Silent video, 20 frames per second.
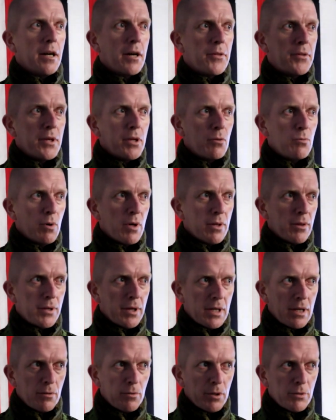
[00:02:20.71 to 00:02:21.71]
I think one
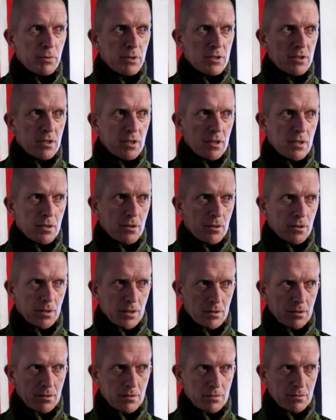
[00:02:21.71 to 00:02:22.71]
thing what we see
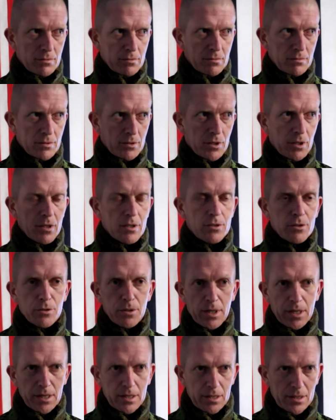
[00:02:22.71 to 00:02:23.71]
here, here
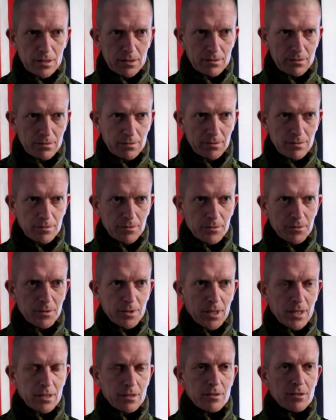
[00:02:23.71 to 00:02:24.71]
today
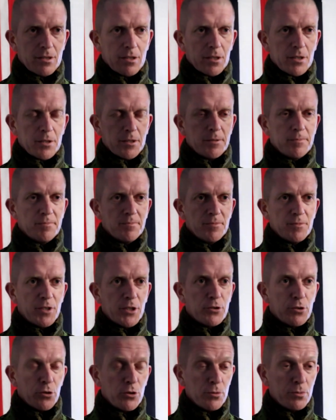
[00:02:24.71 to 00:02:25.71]
that uh,
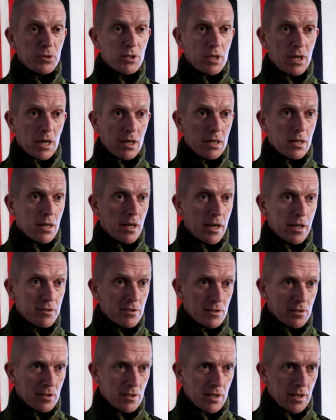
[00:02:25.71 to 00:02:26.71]
the troops can
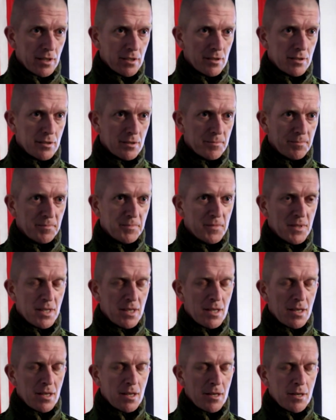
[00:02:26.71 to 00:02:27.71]
exercise,
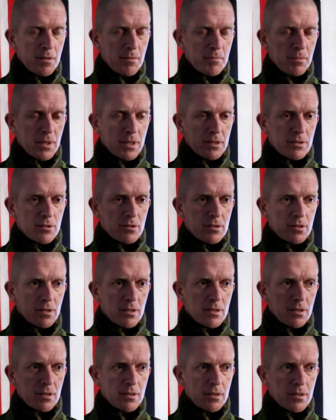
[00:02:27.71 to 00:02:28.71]
but
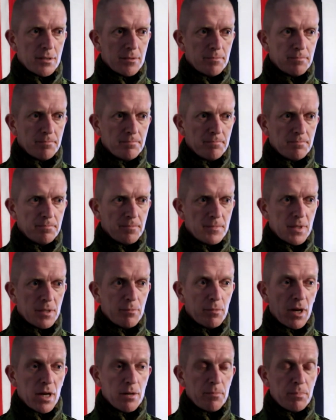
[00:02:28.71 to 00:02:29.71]
uh,
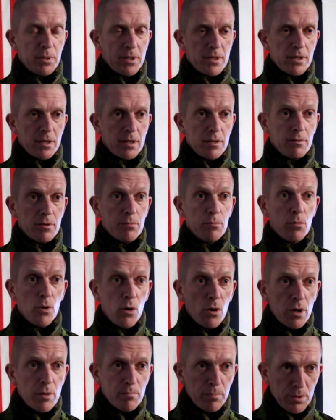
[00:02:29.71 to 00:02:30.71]
in my opinion even
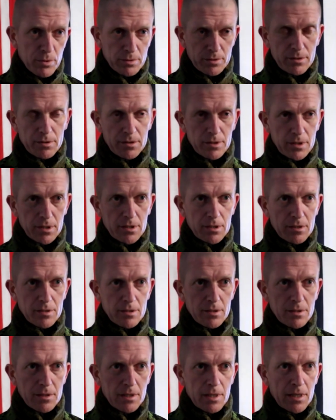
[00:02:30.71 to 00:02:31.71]
more important
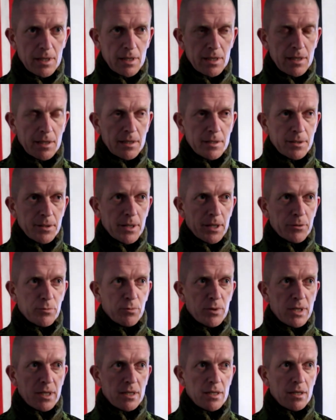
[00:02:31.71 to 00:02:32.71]
is that
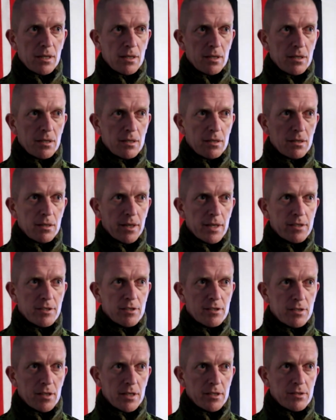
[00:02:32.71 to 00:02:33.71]
we are
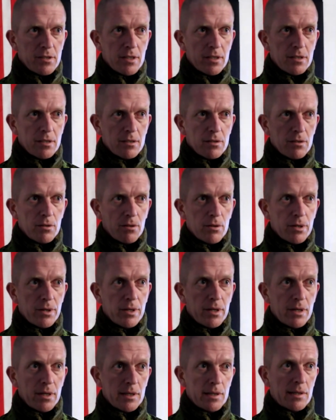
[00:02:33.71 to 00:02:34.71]
exercising
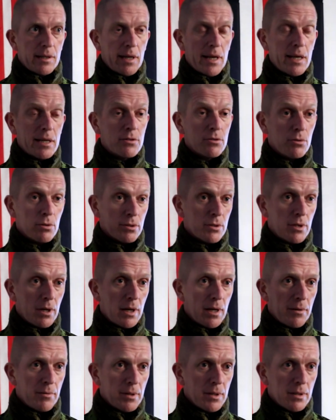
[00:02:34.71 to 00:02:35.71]
on a headquarter
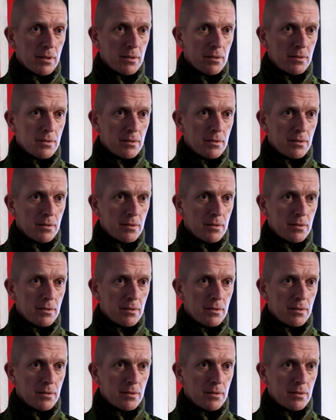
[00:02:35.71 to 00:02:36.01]
level